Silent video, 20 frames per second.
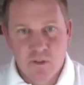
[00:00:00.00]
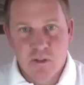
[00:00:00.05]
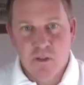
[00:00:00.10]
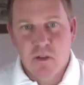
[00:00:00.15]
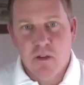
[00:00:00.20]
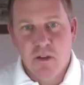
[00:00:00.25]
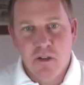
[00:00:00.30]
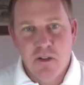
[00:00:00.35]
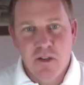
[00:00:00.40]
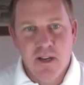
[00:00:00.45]

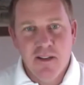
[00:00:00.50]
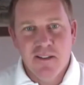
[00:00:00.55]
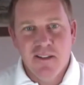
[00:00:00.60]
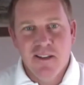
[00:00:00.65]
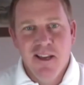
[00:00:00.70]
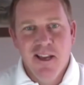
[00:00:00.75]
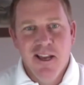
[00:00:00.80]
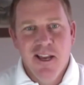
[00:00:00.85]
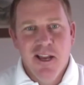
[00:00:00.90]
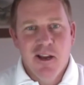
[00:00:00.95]
contract,
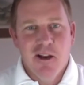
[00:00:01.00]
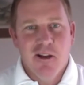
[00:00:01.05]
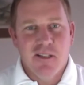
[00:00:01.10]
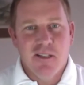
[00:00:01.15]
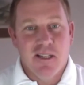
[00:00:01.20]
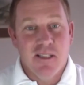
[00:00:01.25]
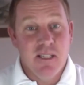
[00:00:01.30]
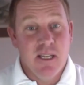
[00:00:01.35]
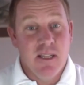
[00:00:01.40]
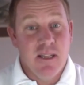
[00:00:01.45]
because
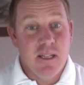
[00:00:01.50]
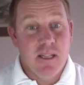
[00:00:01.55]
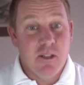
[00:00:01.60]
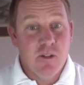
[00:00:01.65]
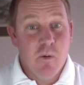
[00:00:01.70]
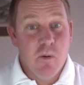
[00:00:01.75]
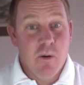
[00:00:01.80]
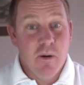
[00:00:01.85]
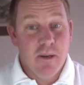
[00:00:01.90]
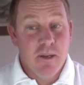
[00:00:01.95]
I'd say that
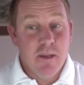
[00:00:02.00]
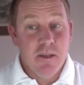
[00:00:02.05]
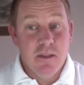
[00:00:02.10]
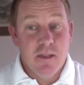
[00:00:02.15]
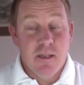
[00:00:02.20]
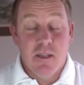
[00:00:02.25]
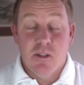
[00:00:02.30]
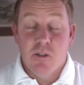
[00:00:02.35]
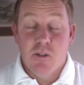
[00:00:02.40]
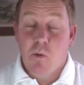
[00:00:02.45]
squad
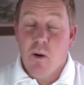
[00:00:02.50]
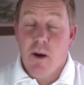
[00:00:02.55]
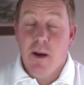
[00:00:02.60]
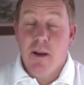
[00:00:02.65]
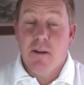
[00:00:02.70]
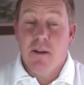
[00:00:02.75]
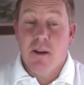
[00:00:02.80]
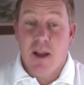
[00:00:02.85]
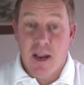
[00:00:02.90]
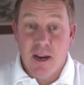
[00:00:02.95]
is
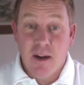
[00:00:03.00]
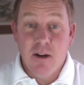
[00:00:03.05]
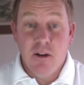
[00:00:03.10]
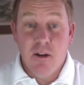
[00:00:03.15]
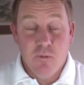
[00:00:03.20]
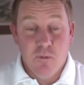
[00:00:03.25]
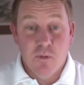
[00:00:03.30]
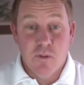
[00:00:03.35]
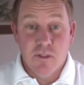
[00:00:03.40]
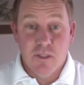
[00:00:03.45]
quite hungry
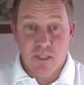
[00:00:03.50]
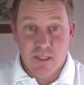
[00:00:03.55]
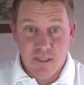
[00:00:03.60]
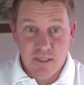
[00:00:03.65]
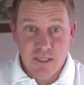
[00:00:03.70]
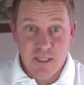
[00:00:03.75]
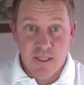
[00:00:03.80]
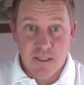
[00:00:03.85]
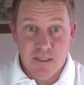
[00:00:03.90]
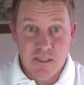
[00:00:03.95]
for
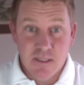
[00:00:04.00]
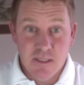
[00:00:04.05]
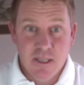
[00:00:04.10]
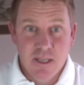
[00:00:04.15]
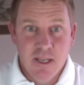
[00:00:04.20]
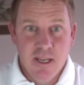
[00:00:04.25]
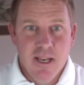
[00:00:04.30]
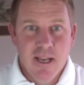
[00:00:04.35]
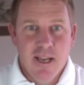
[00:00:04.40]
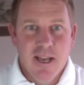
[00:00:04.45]
success.
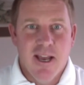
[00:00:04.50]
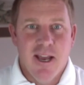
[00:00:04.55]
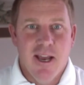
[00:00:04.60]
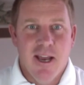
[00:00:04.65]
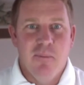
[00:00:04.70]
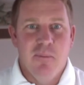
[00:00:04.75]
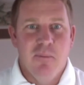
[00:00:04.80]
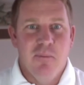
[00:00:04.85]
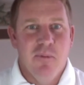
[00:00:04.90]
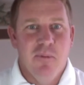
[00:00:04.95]

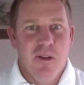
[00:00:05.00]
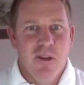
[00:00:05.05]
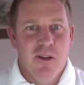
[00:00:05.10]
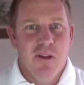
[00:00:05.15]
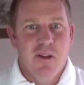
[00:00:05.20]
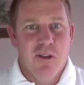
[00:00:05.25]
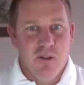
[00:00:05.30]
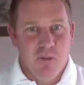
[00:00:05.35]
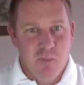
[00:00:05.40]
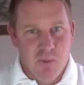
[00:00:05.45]

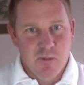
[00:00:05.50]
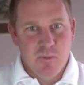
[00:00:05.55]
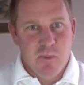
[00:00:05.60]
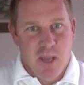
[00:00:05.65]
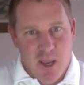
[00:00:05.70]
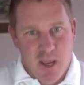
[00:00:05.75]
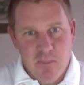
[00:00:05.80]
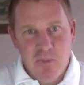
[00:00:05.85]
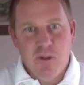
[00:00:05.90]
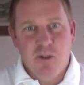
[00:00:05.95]
You must be
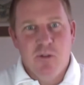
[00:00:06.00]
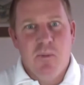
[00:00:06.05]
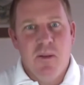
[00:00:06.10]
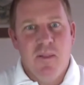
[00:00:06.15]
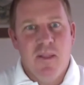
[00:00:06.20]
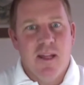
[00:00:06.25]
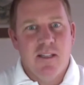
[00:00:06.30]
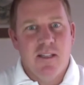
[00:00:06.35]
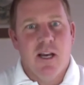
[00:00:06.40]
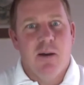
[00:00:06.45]
happy to be in
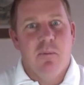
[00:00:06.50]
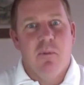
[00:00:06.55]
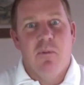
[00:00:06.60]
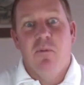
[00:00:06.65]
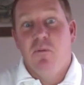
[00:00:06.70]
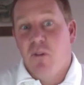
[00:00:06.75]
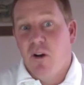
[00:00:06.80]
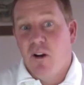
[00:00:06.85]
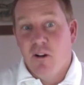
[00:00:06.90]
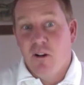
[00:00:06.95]
that type of
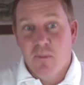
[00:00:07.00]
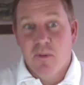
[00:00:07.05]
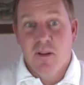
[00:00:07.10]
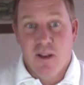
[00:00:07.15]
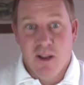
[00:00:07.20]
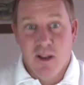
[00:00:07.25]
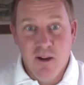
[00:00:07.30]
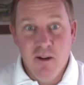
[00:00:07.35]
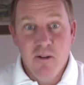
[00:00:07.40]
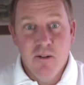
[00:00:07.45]
environment
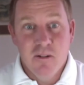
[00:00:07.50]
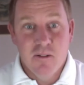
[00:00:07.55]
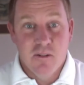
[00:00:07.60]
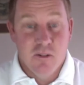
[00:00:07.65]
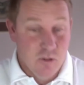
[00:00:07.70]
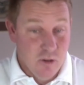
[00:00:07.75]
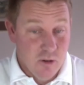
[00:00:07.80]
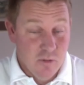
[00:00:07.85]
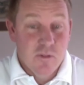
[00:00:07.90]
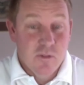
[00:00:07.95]
now. The
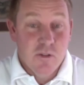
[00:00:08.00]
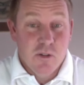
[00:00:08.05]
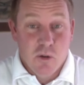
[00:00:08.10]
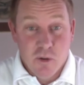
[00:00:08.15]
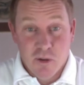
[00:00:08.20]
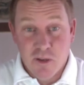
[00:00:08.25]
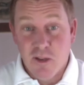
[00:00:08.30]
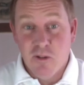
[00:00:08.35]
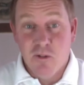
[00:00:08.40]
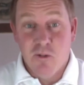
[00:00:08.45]
Dolphins are
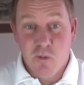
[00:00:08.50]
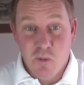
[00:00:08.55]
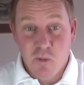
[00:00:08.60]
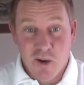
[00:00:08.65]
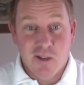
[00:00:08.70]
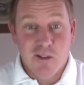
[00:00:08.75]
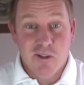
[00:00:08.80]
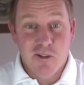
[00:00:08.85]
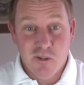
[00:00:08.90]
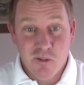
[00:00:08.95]
looking
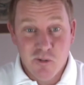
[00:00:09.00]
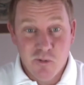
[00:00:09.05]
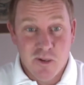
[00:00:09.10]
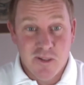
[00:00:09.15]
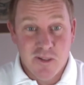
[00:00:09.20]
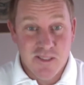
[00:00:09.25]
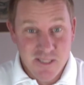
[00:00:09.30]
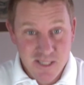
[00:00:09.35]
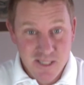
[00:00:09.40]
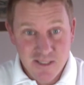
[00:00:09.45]
quite
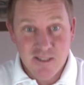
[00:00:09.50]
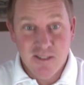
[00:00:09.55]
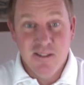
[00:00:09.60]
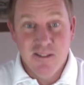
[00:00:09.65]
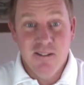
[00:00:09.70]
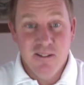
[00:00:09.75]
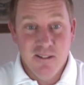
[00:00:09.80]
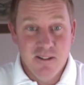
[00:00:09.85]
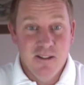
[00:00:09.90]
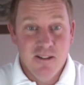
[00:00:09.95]
set and,
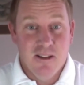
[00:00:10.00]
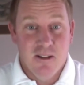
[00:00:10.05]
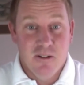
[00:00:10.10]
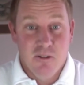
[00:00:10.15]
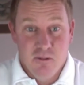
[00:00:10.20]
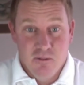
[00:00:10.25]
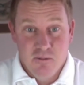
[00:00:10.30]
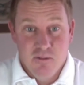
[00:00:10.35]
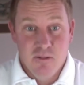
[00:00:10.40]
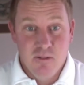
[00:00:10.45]

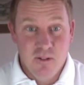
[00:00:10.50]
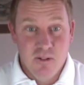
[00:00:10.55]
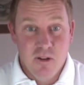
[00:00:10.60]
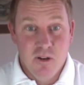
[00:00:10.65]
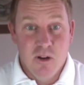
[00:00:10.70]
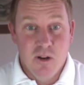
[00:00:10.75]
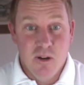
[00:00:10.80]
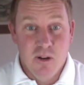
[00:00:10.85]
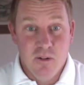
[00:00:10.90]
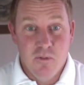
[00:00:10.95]
you
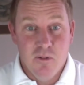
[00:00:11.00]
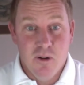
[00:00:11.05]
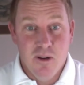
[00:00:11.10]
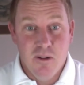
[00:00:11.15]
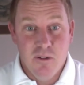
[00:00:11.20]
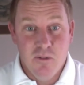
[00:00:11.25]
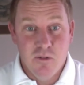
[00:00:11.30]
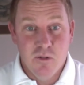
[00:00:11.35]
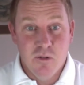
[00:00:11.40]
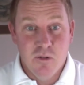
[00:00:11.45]
know,
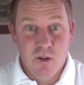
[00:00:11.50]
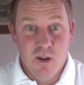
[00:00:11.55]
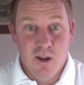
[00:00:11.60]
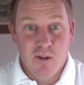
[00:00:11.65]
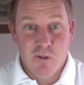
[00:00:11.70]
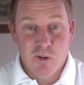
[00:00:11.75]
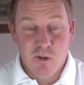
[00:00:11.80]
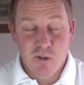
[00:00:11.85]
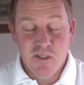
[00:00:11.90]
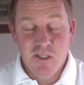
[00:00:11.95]
ready to have
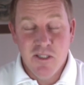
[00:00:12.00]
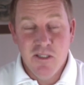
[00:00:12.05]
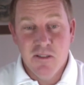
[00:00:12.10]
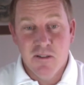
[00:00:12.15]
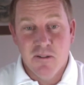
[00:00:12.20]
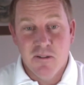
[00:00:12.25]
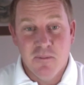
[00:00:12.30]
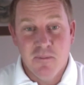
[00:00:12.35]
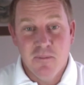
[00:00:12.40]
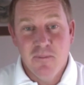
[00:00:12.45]
a good
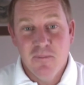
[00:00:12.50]
season.